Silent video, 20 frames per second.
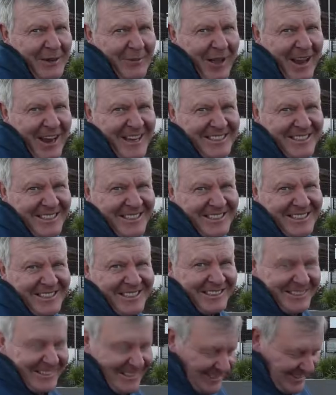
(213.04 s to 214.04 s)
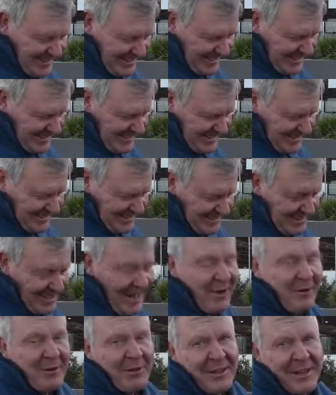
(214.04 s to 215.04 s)
amazing, isn't it?
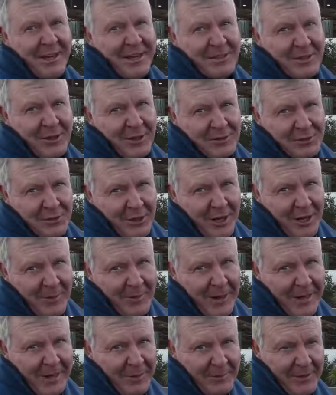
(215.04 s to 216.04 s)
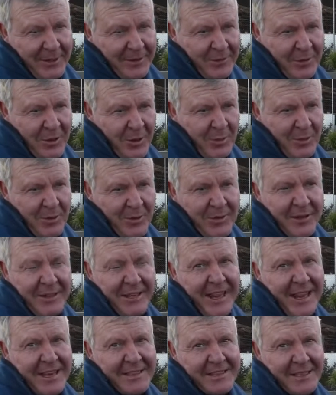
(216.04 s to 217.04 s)
Scary thing is I was trying to make a bit of humour, and
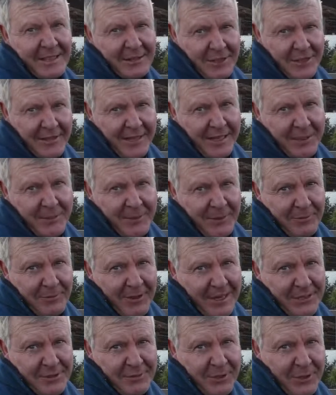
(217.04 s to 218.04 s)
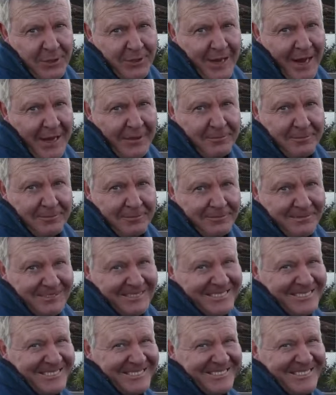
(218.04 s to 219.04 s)
the lad said, shit, that's a bit flash for you, Dad.
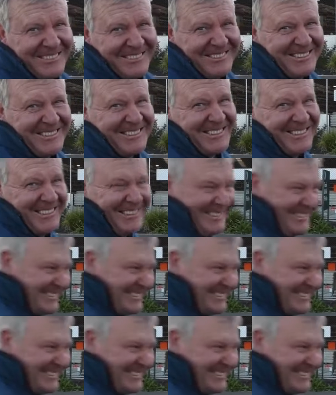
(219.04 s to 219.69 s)
So...